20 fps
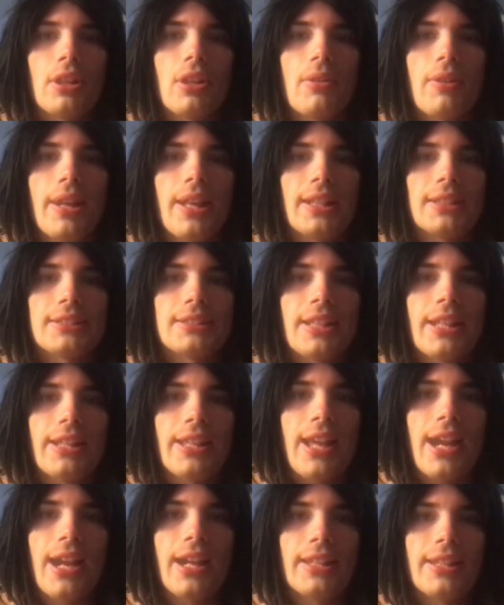ahead and say, yeah,
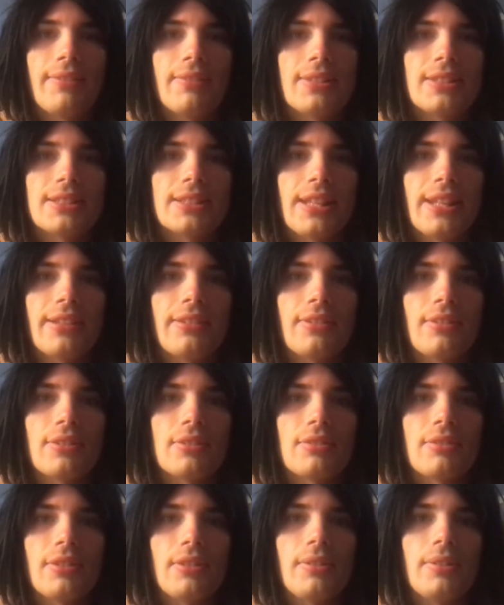I live in St.
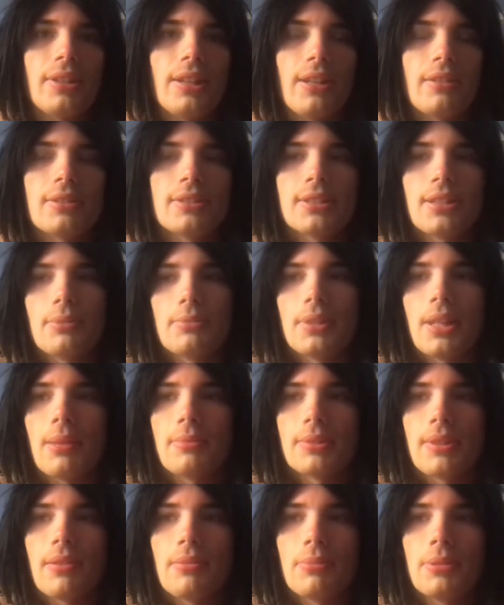Clairsville, and sometimes
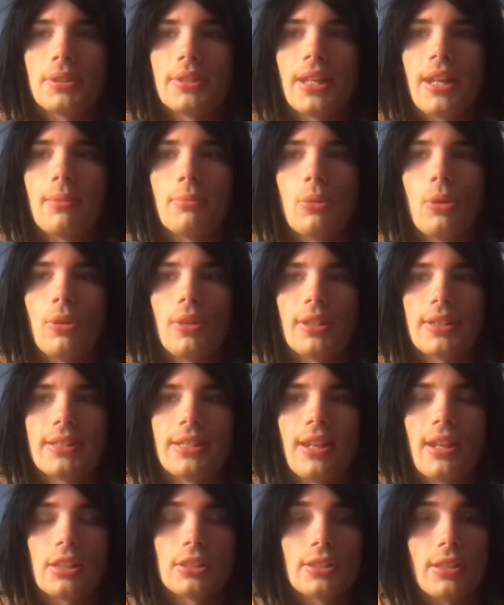I would put down
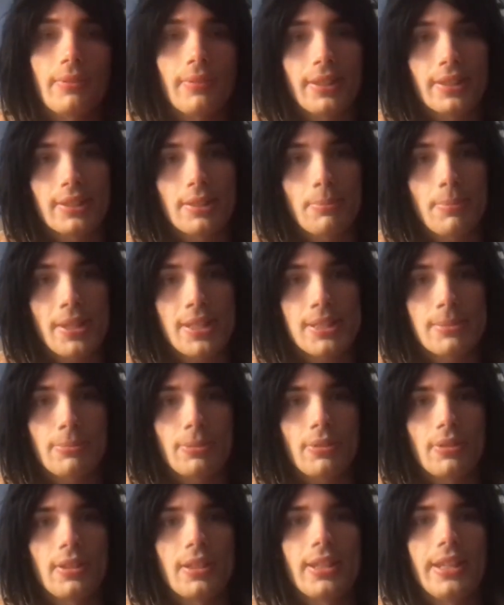Morgantown so I would get the
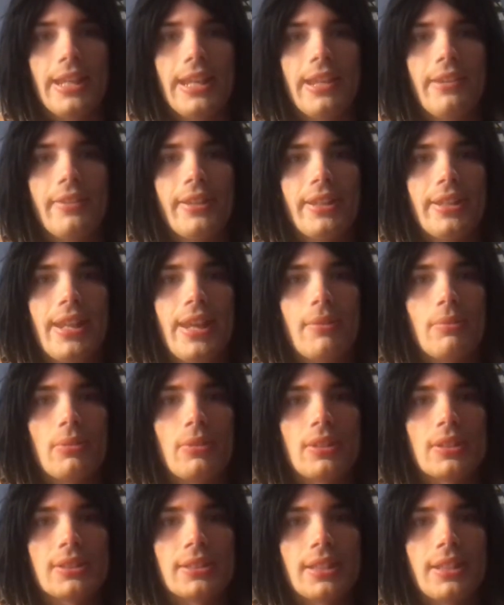Pittsburgh area
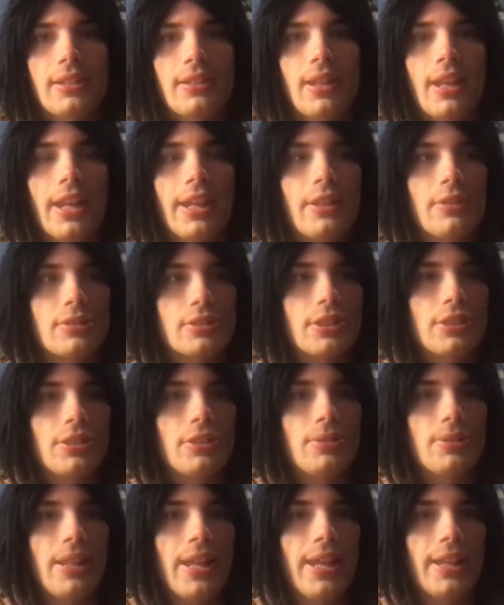networks. And I used to do
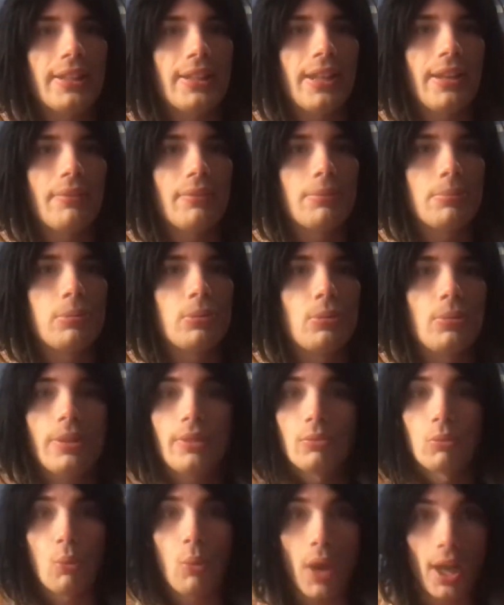that, and I would pull
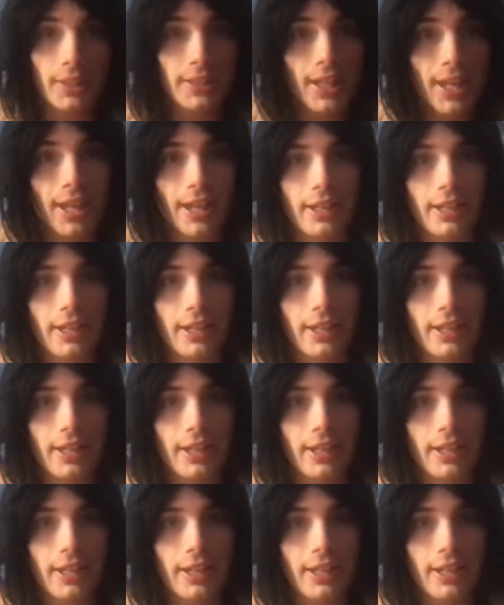in, voila,